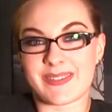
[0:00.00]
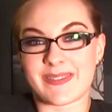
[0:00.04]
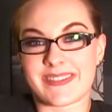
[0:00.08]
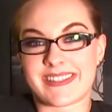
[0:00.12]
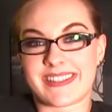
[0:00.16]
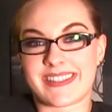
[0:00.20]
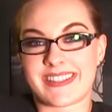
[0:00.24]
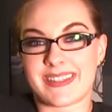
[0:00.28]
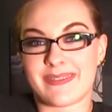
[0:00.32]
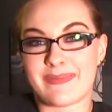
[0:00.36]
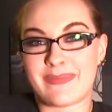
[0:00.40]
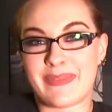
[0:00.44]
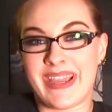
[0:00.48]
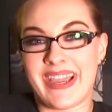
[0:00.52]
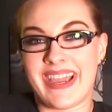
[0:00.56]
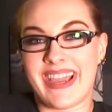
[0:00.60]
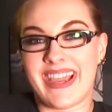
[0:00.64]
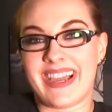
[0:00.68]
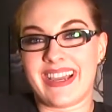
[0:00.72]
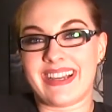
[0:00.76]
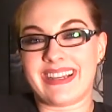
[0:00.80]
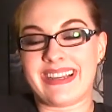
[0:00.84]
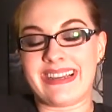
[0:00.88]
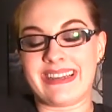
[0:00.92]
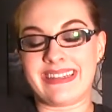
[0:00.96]
what's in the
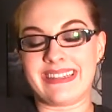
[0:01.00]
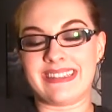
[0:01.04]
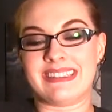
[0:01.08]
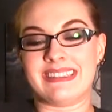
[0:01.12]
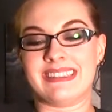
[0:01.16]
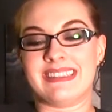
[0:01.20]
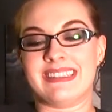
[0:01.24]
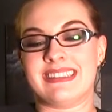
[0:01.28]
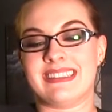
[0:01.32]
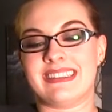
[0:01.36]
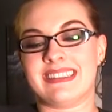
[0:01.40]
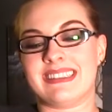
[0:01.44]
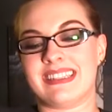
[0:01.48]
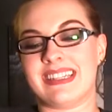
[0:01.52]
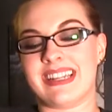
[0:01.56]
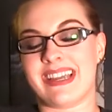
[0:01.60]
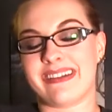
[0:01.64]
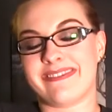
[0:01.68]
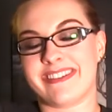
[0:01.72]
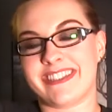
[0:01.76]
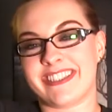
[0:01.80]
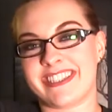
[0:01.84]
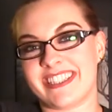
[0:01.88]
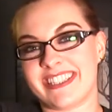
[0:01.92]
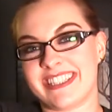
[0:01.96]
bag. Now
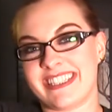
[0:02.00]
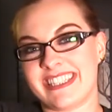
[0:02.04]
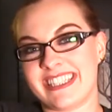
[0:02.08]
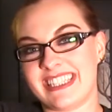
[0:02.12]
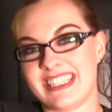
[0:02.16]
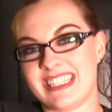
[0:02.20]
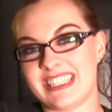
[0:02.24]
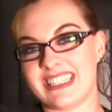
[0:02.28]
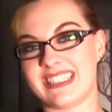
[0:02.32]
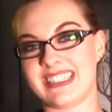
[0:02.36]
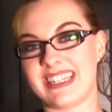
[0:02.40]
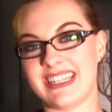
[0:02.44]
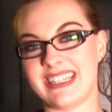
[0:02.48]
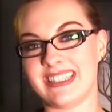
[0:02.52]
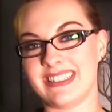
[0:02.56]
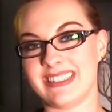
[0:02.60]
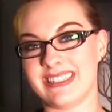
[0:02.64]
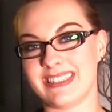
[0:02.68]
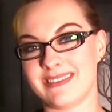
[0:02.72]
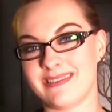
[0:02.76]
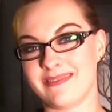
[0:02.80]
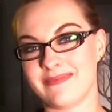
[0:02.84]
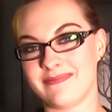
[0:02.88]
we just need a date.